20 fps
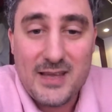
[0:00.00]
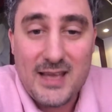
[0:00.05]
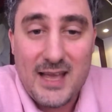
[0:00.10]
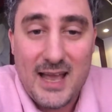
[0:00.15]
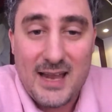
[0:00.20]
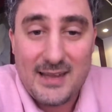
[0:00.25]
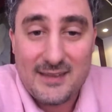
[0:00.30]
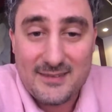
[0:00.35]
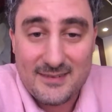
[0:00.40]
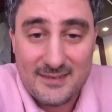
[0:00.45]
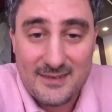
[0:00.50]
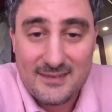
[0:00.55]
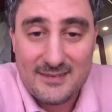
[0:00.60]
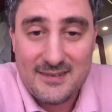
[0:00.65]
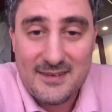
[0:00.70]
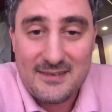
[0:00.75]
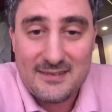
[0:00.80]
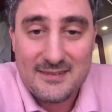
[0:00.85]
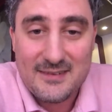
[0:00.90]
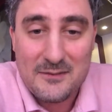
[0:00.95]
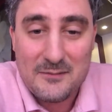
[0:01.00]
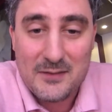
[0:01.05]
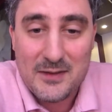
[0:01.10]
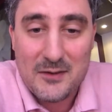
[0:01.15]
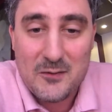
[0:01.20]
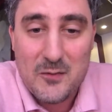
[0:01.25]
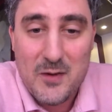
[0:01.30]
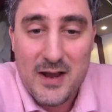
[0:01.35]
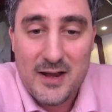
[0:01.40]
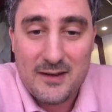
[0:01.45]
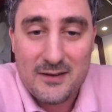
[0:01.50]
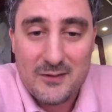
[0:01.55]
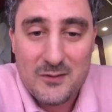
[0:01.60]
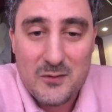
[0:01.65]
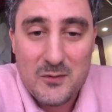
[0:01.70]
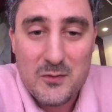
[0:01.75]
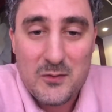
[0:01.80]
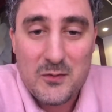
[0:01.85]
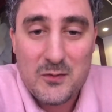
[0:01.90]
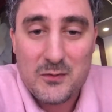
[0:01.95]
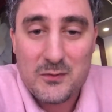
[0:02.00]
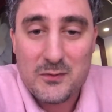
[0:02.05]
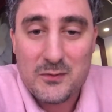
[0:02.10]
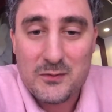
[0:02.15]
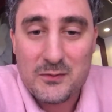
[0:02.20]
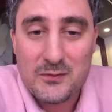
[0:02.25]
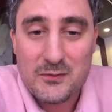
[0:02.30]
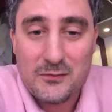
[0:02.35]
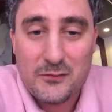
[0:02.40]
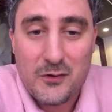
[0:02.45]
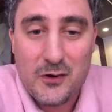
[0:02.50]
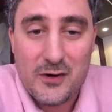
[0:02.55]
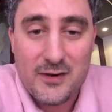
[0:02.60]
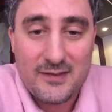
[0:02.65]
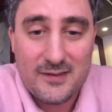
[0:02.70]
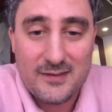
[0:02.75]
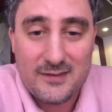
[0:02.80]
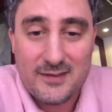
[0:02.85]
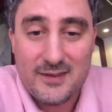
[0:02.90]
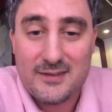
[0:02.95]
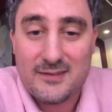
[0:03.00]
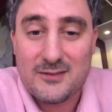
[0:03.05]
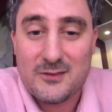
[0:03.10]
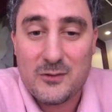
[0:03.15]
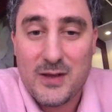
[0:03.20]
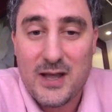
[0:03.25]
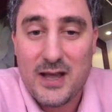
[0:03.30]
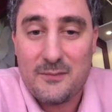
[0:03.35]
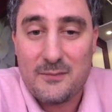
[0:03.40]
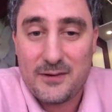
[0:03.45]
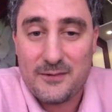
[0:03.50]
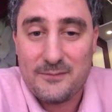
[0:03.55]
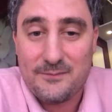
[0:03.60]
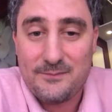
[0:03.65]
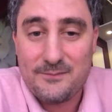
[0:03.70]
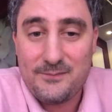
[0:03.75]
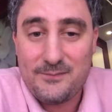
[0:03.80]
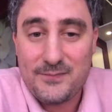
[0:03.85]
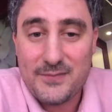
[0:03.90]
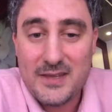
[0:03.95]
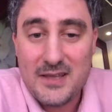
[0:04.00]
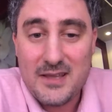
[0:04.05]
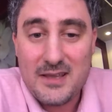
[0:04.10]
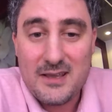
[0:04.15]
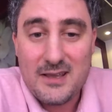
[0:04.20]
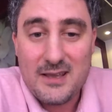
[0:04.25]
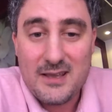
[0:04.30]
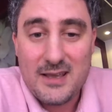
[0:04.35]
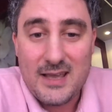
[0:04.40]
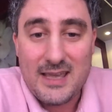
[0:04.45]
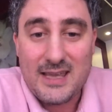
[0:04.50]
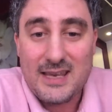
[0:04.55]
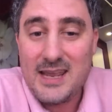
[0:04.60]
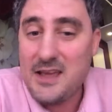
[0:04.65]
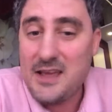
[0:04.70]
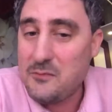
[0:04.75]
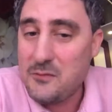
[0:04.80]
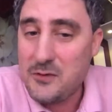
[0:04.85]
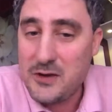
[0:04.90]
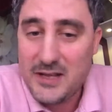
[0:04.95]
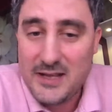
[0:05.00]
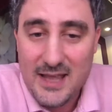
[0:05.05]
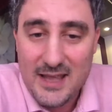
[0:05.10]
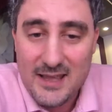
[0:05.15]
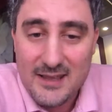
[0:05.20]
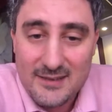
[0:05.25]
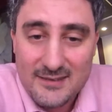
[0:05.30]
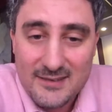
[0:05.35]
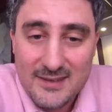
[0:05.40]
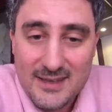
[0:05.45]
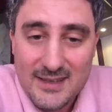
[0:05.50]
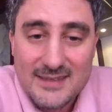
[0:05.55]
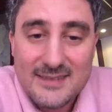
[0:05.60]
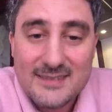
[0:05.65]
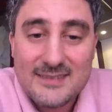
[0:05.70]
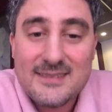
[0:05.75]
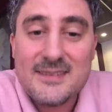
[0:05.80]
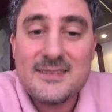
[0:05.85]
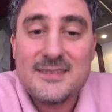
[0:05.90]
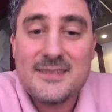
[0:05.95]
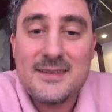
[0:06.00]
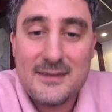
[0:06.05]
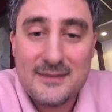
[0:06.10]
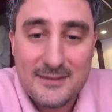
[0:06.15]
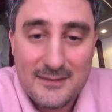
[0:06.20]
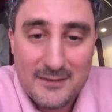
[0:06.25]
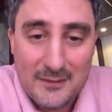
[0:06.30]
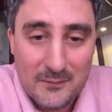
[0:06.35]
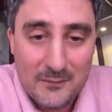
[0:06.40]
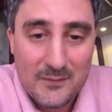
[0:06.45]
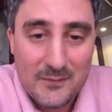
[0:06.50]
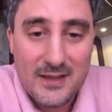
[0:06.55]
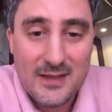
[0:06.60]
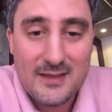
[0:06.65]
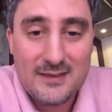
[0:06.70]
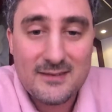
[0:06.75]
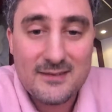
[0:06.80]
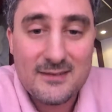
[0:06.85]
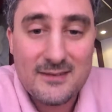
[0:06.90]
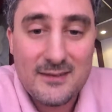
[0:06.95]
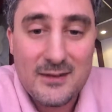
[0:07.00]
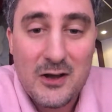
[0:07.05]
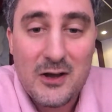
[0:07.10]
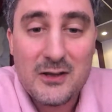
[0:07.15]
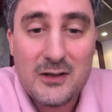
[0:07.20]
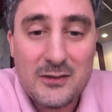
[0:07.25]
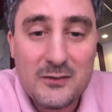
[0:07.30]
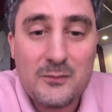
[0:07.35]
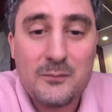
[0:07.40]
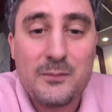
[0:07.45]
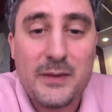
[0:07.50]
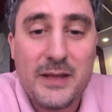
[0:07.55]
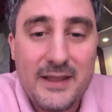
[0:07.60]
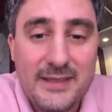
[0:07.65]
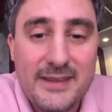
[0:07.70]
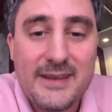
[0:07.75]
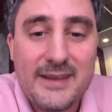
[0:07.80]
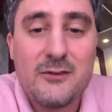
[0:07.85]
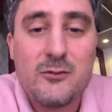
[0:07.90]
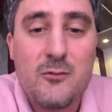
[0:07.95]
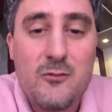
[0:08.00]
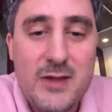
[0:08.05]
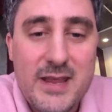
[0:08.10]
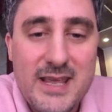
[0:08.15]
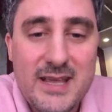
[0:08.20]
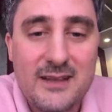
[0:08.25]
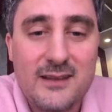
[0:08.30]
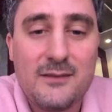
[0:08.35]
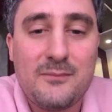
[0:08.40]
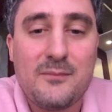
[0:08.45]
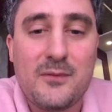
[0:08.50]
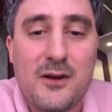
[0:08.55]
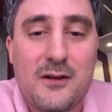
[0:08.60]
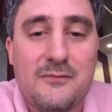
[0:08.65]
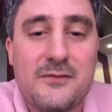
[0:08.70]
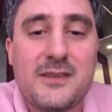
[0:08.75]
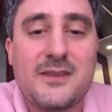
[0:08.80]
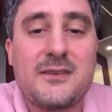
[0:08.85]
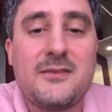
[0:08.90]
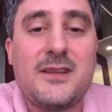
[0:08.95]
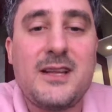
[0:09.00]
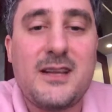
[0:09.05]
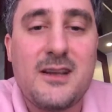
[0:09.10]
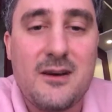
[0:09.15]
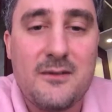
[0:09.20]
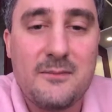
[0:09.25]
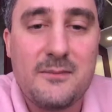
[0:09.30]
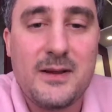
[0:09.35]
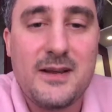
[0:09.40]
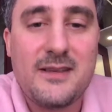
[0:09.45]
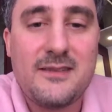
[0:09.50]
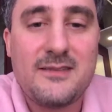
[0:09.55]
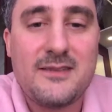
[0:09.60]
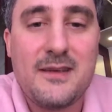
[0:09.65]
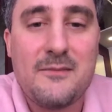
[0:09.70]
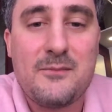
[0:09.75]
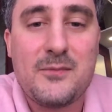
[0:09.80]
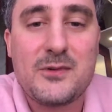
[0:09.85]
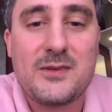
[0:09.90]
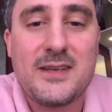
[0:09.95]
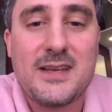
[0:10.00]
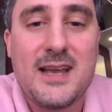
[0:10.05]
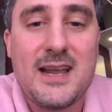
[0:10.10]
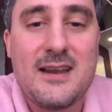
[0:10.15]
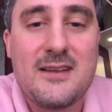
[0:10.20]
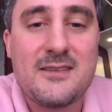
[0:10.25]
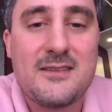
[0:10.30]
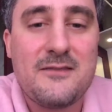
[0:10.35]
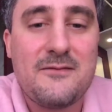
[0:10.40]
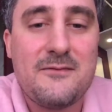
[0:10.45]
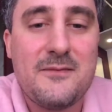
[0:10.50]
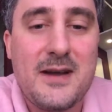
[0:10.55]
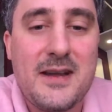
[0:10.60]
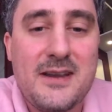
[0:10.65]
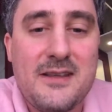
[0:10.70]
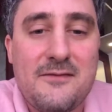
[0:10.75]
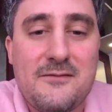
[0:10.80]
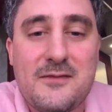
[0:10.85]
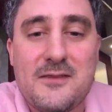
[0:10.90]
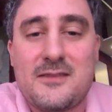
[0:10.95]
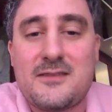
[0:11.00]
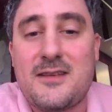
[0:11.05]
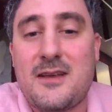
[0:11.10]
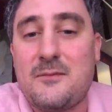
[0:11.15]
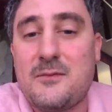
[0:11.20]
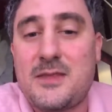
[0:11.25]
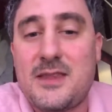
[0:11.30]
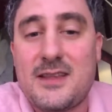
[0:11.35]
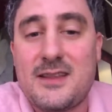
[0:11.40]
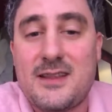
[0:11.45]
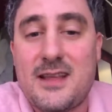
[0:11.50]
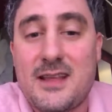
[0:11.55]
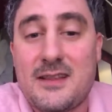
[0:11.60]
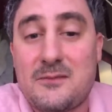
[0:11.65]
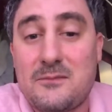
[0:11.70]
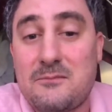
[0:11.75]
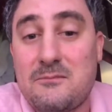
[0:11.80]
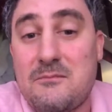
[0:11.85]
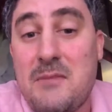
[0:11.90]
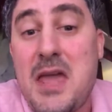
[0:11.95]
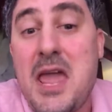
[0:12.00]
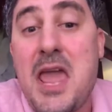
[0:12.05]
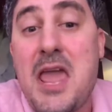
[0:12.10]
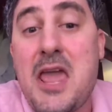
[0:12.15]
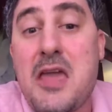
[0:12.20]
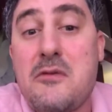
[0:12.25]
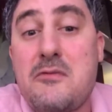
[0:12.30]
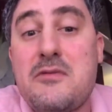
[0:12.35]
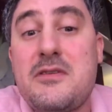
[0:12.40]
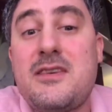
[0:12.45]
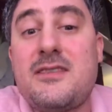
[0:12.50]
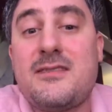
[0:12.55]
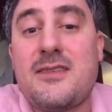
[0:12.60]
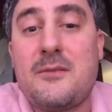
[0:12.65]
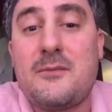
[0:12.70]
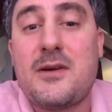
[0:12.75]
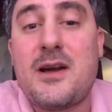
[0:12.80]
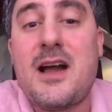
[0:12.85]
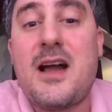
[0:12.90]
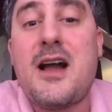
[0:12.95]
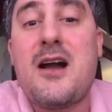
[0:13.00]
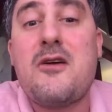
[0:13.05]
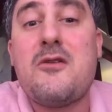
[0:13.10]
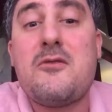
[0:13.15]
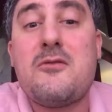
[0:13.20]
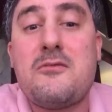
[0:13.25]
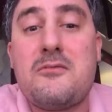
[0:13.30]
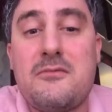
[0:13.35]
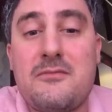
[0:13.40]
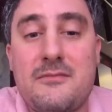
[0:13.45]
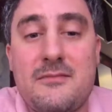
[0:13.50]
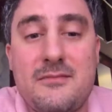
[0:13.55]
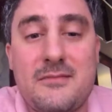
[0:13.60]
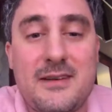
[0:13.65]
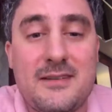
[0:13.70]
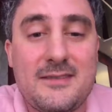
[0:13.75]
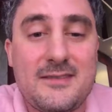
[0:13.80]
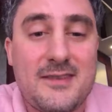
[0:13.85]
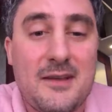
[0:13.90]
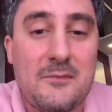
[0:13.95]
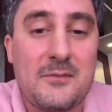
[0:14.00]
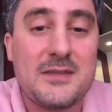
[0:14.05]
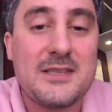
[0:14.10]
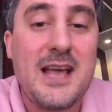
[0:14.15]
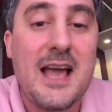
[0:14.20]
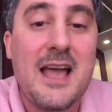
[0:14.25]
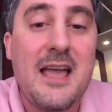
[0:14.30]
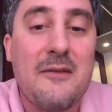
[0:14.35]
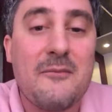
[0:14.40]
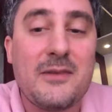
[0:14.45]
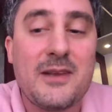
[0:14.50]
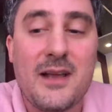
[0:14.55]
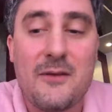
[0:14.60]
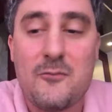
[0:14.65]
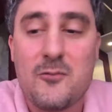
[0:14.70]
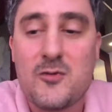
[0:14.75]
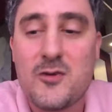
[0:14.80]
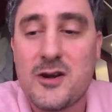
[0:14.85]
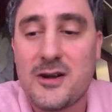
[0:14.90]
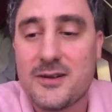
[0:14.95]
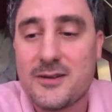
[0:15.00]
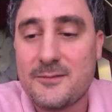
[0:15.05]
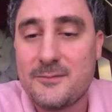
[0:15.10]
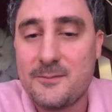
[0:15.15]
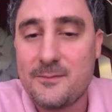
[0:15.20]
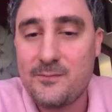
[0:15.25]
And it's the system the one who forces this to happen. In every case, it's the system. It's not building real profitable companies and putting a lot of money for something that maybe somehow, sometime can work.